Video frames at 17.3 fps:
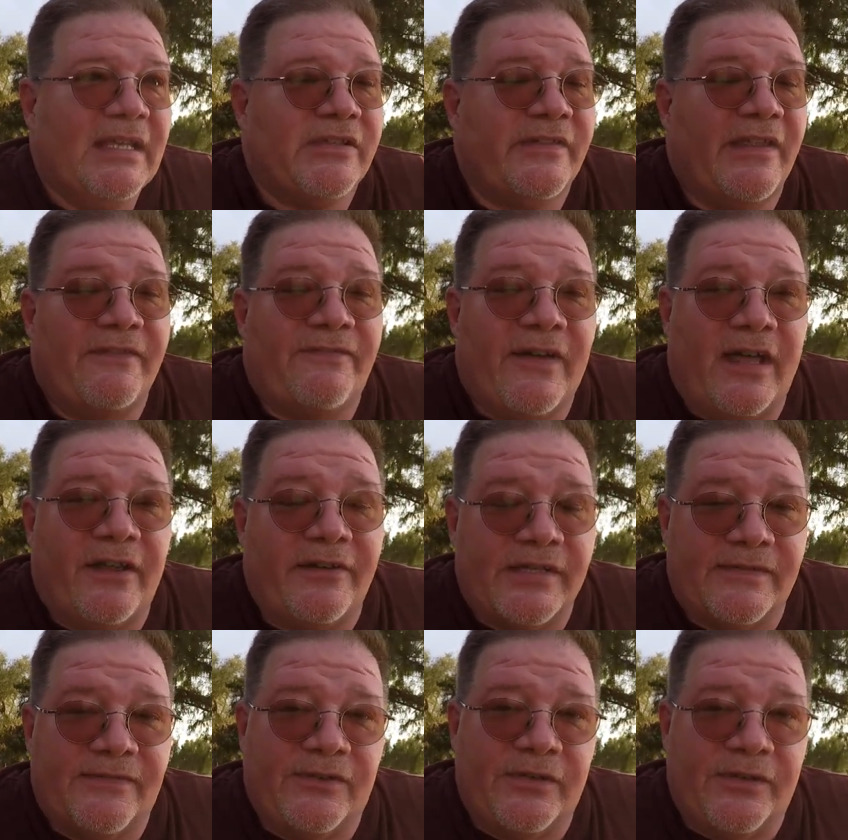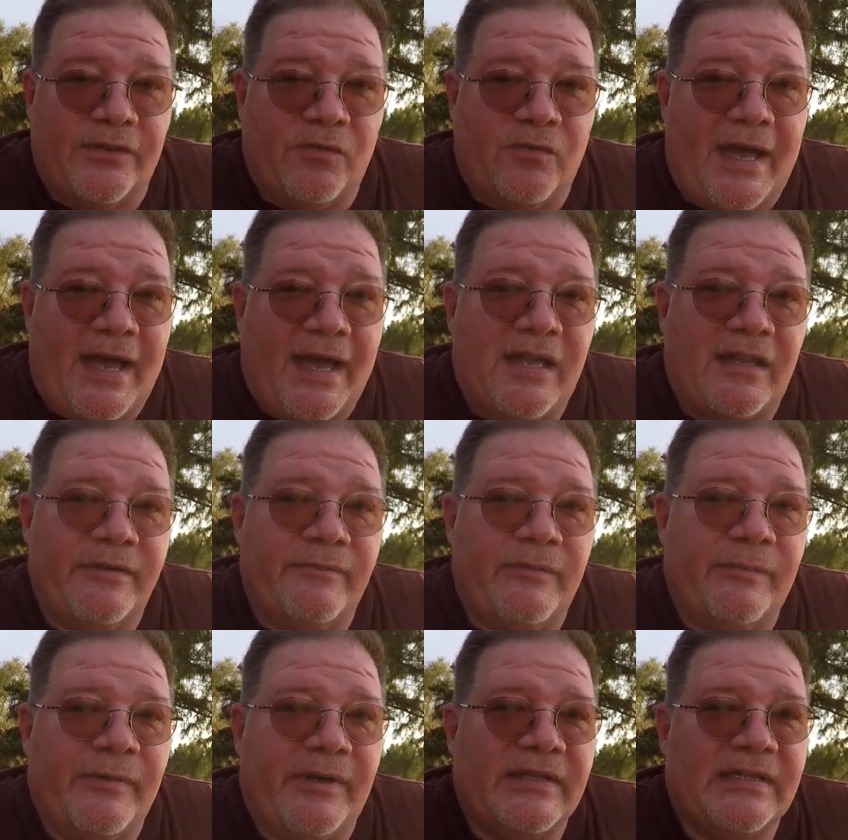So they followed us for a little while
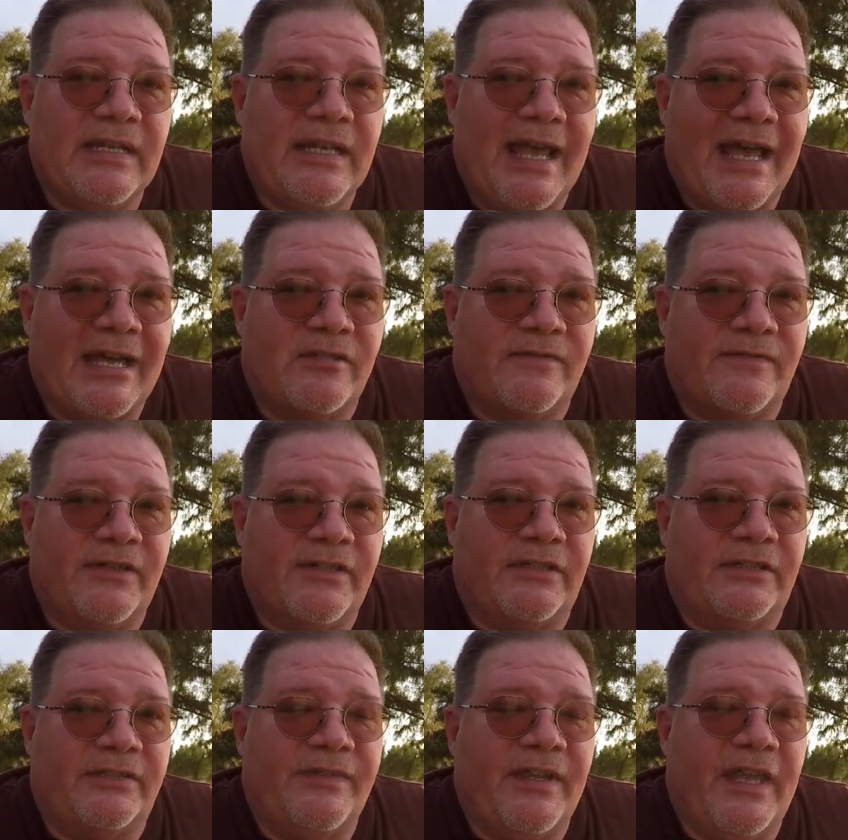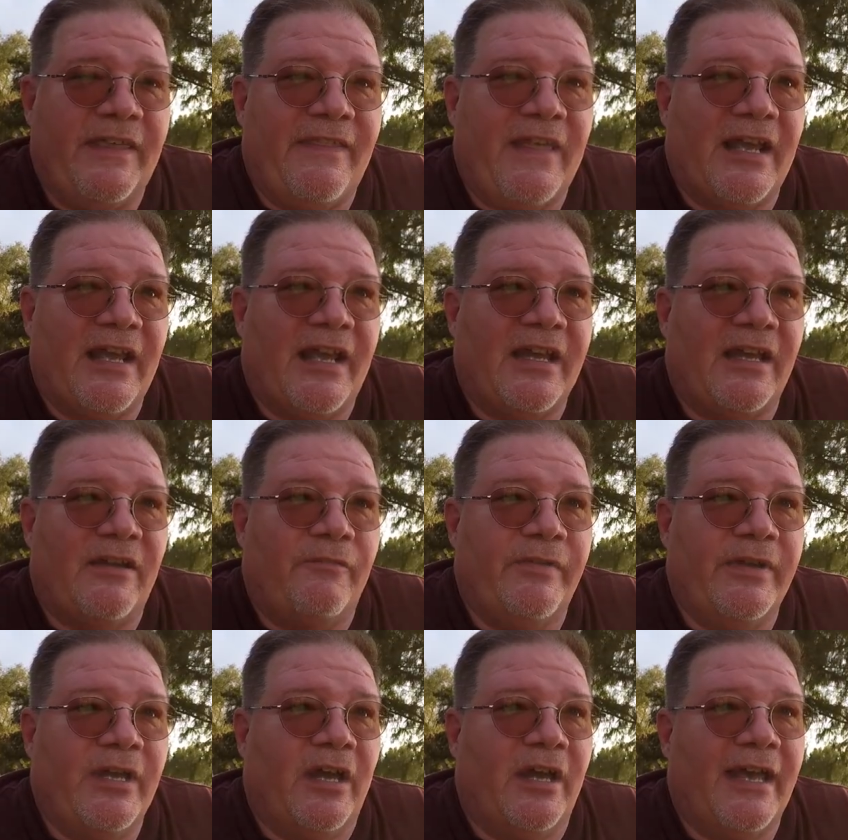and we went to Nashville and then I
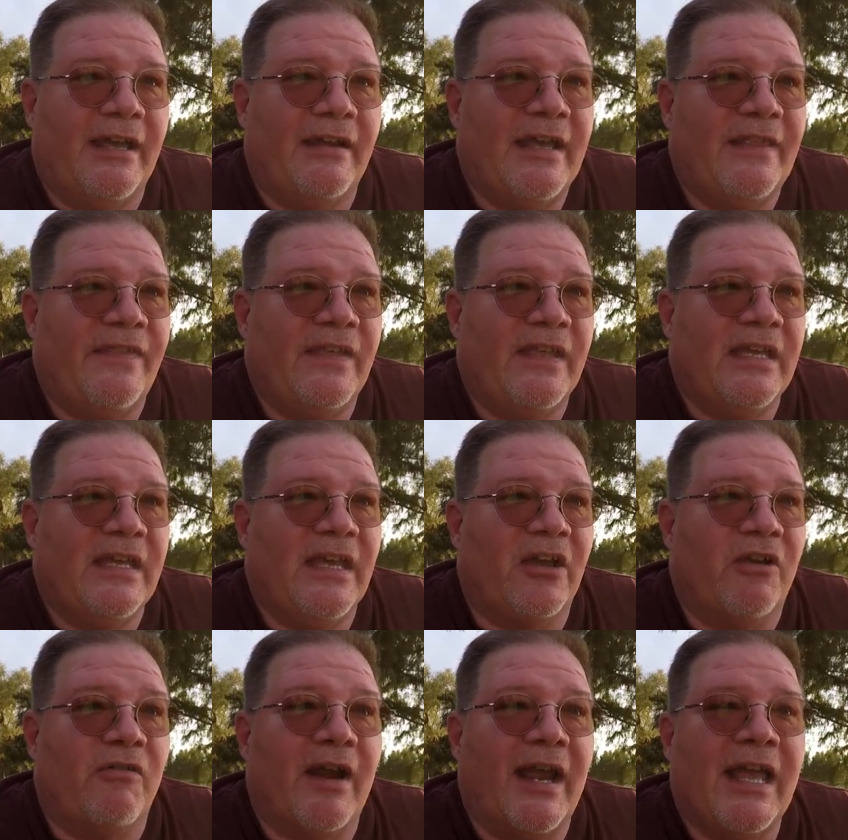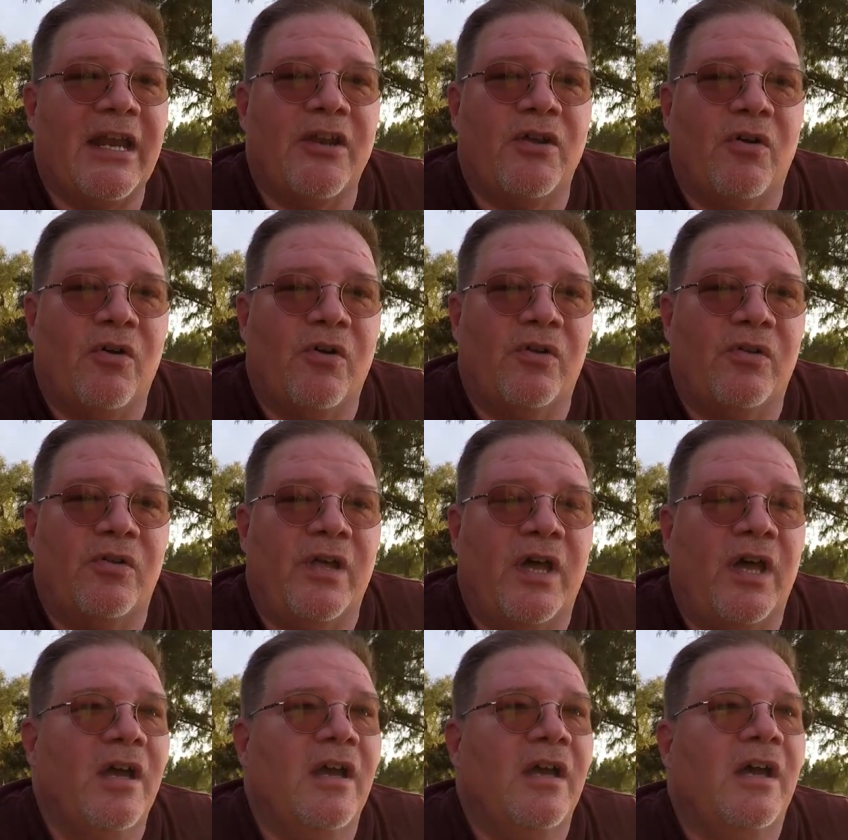we hung out at the uh, Grand
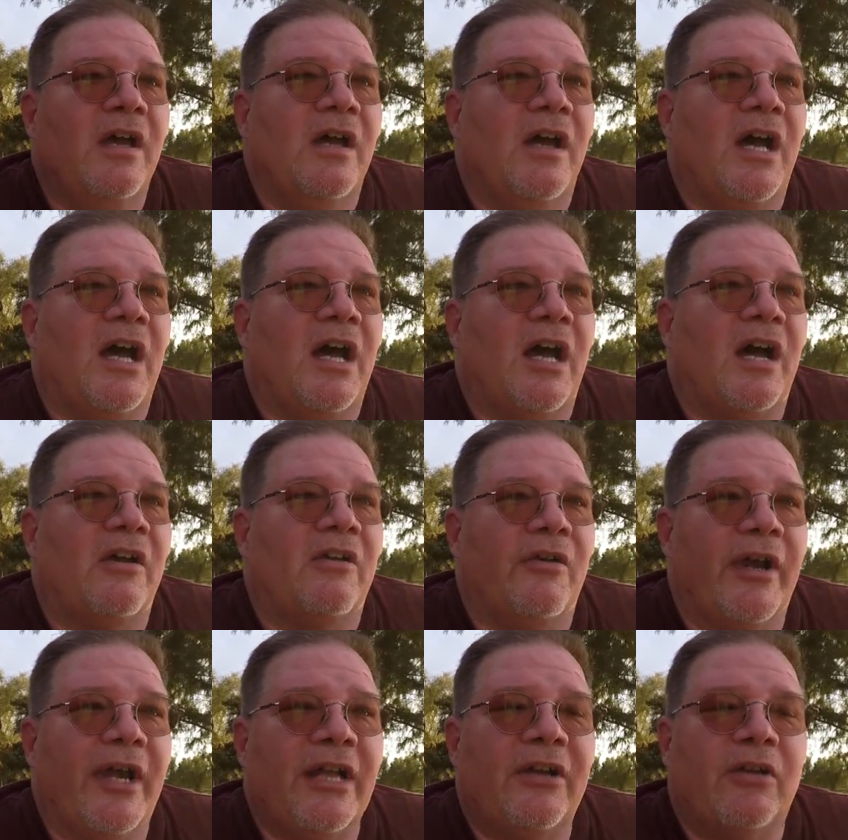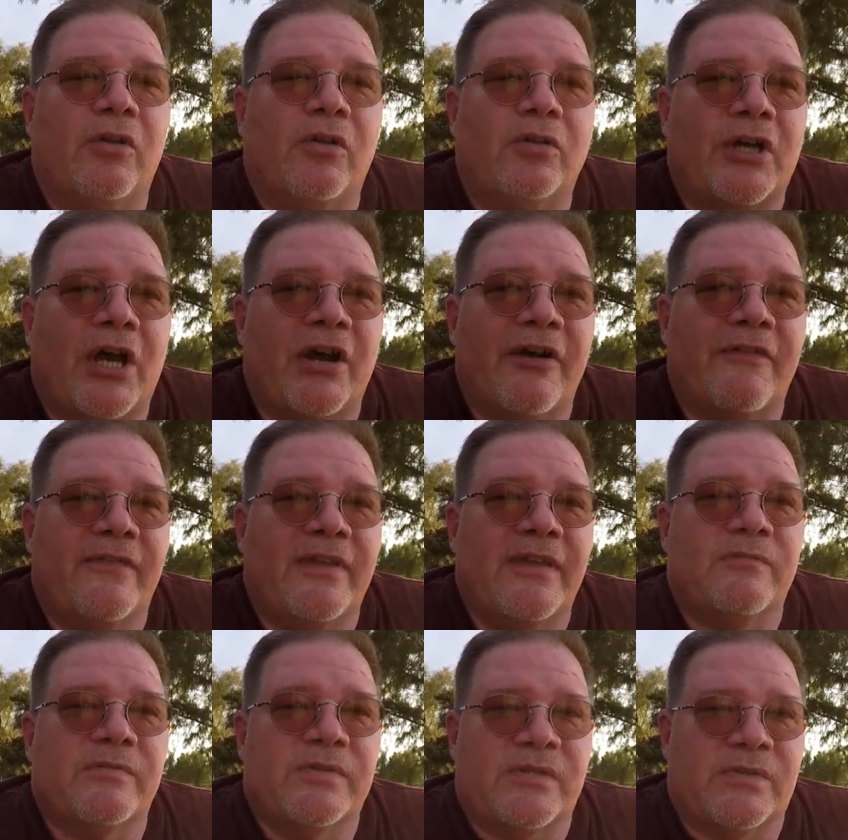Ole uh, Grand Ole
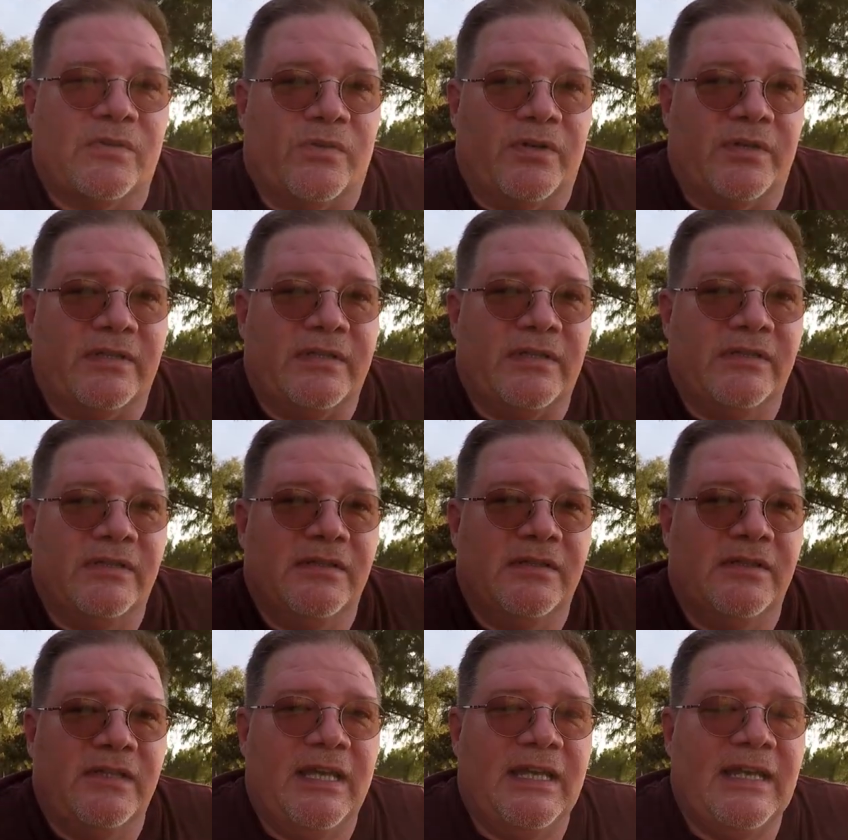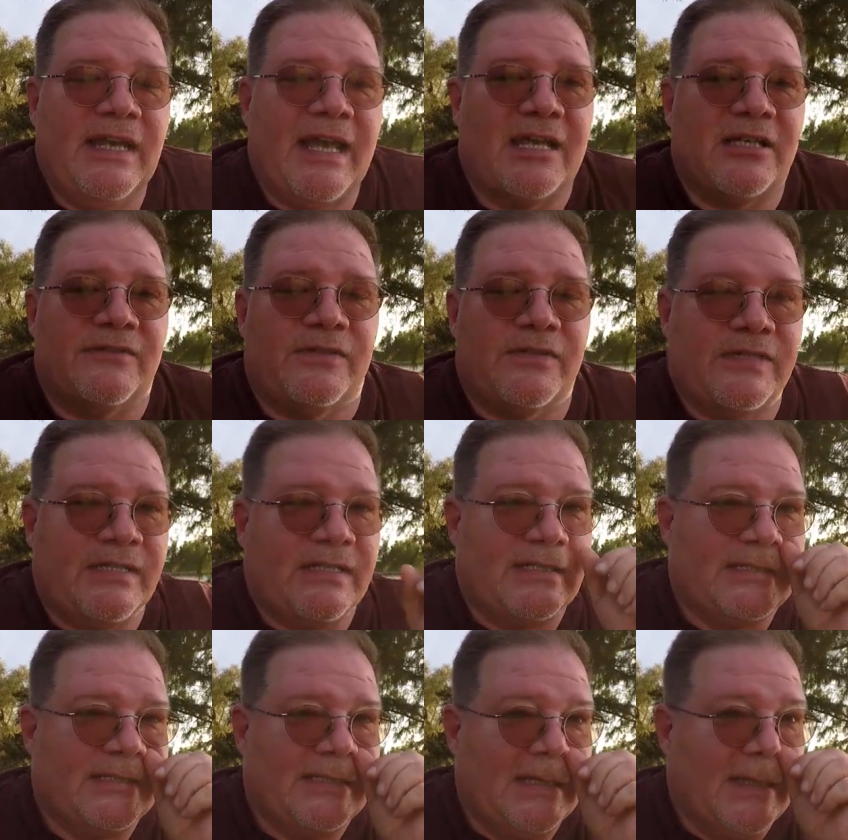RV Resort in Nashville,
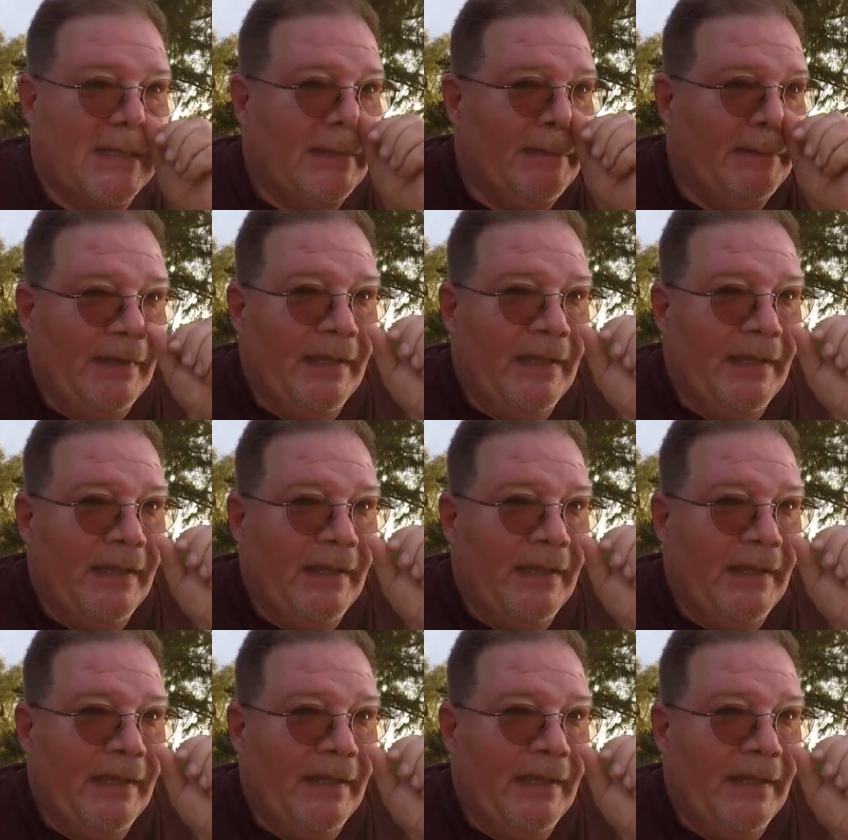Tennessee.